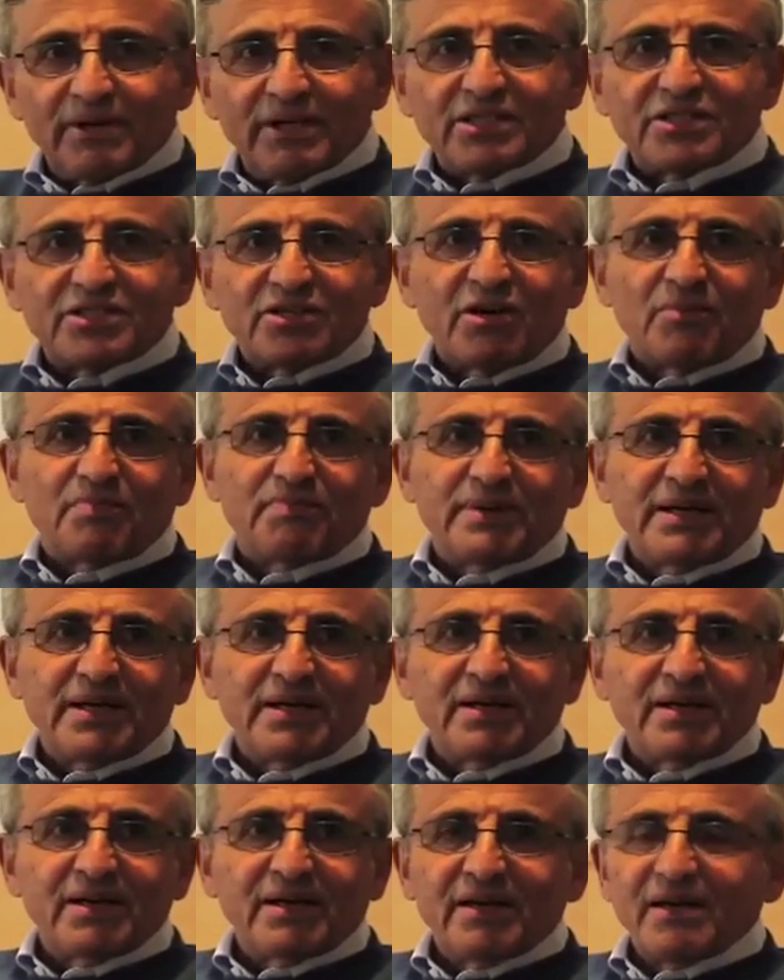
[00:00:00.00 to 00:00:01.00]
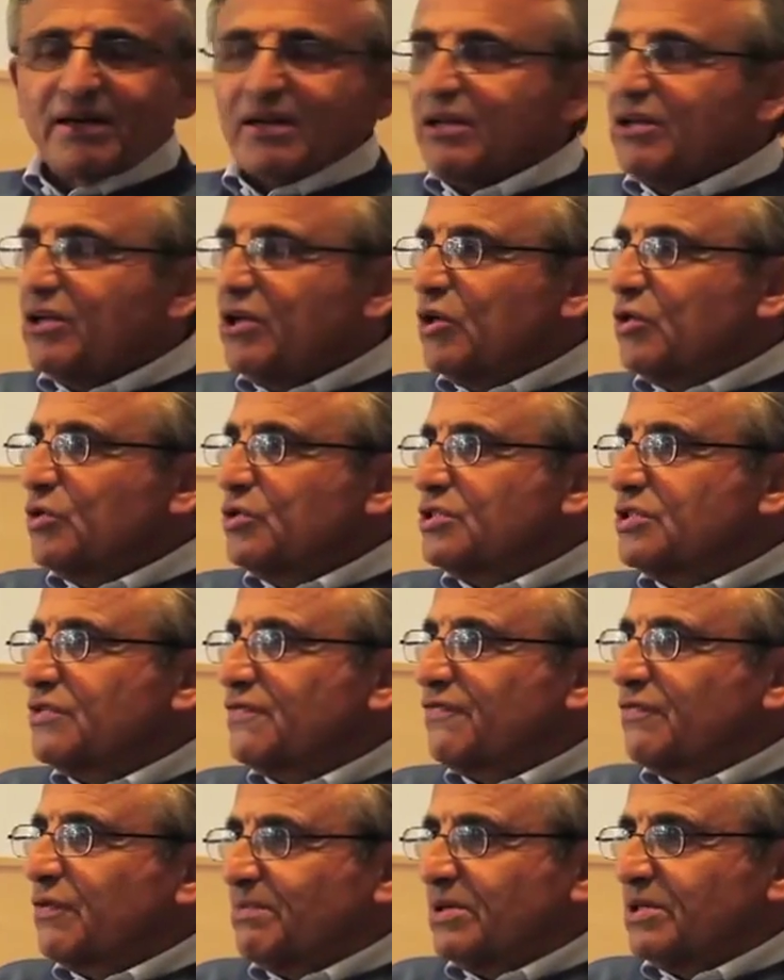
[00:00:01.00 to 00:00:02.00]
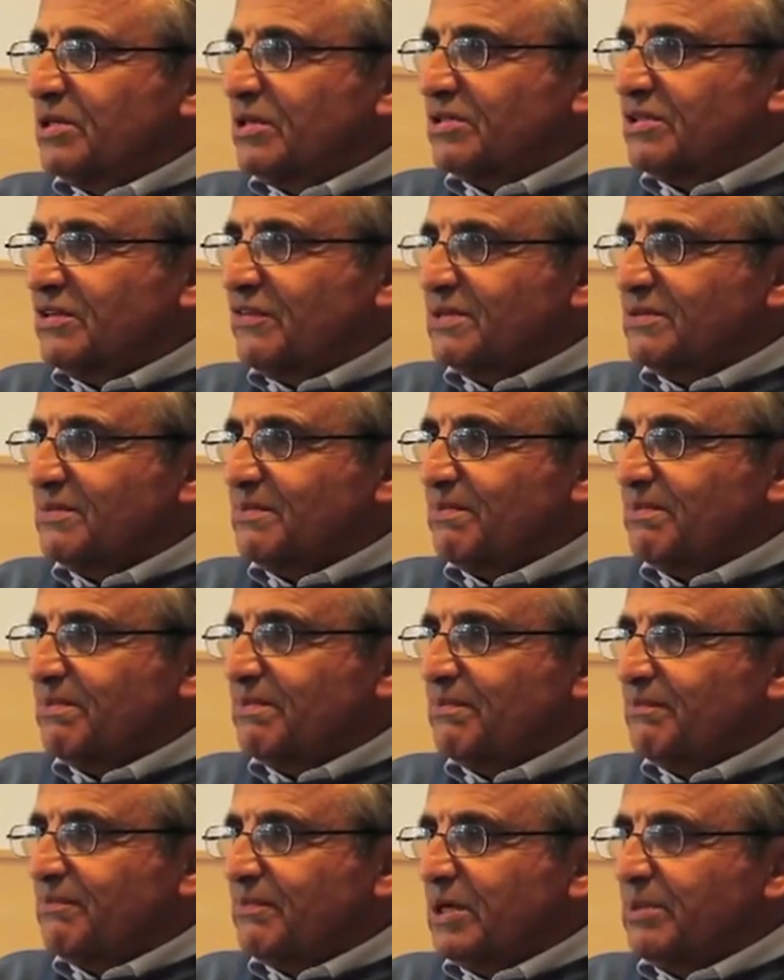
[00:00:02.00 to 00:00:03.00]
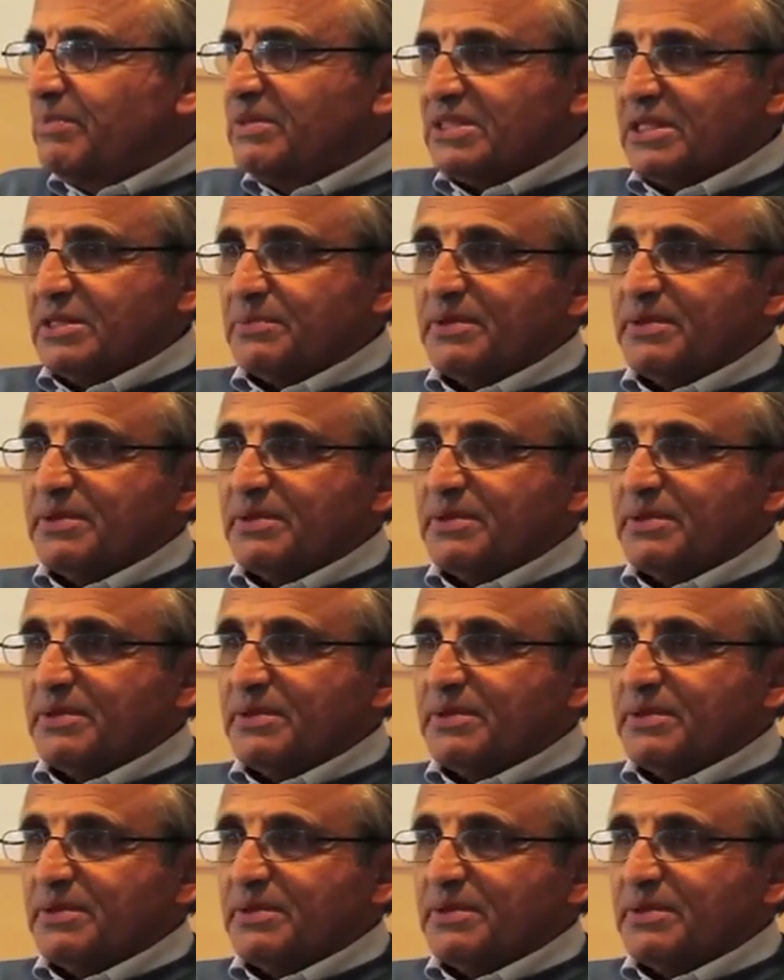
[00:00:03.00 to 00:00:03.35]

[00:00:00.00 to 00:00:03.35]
it's not being used for productive purposes.